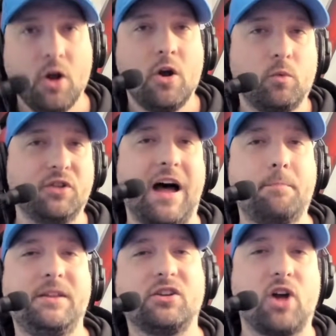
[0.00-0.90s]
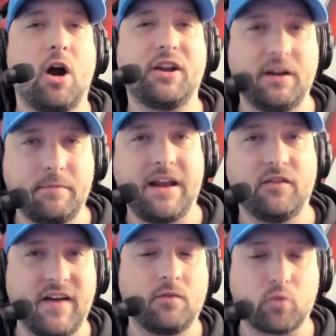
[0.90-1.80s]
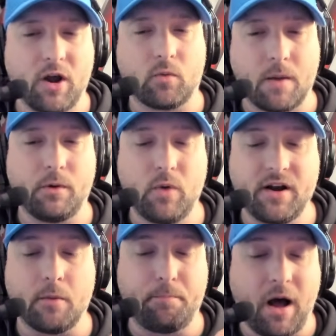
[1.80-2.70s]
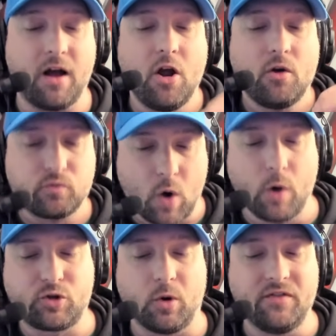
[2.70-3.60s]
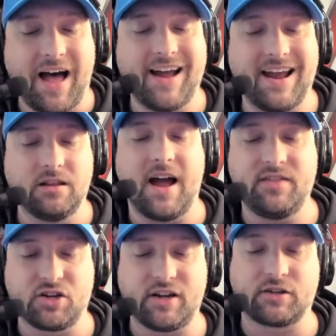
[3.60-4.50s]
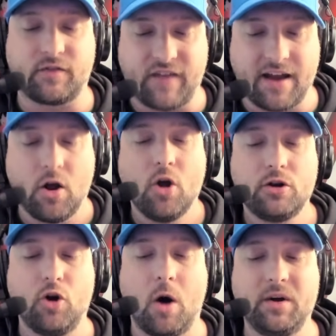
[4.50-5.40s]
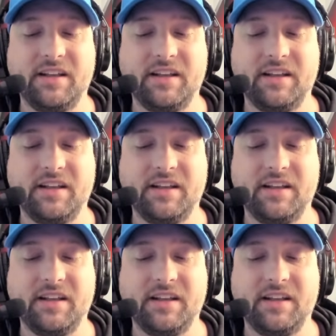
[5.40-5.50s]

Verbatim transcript: will not be the targeted main event Royal Rumble winner, but Rhodes will not headline this year's event, nor will